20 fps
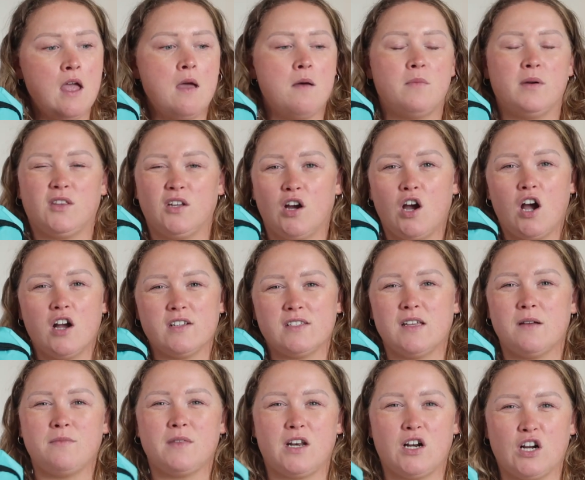But there are
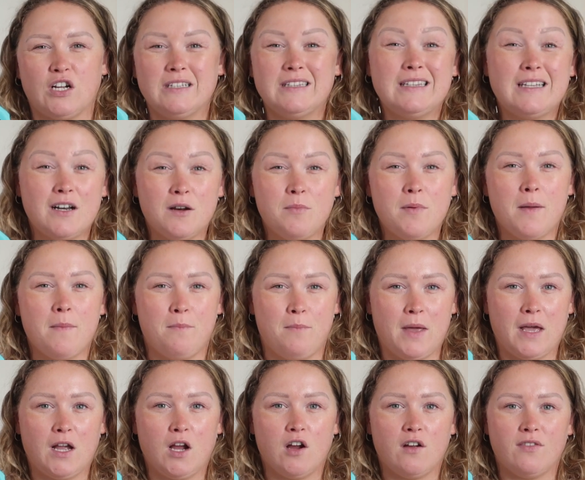some that are a little bit
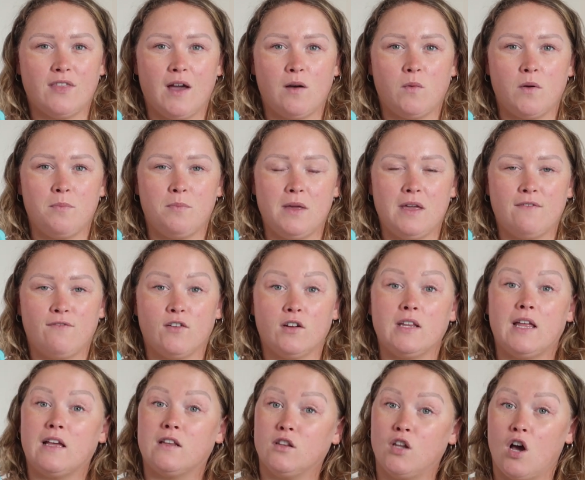bigger that would be for
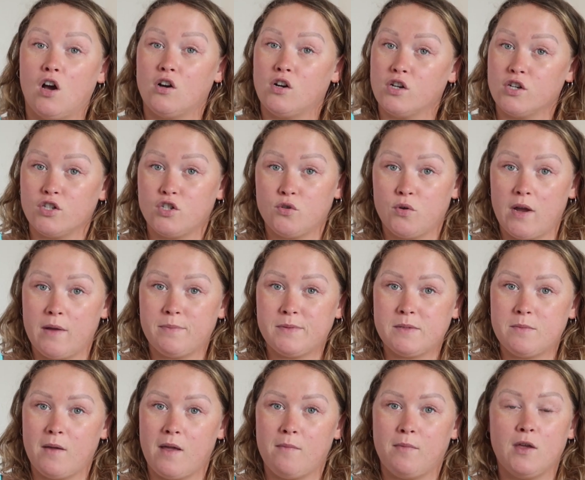like longer trips
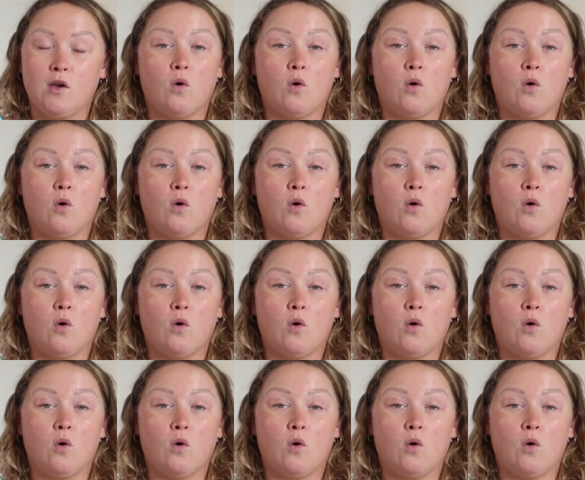maybe,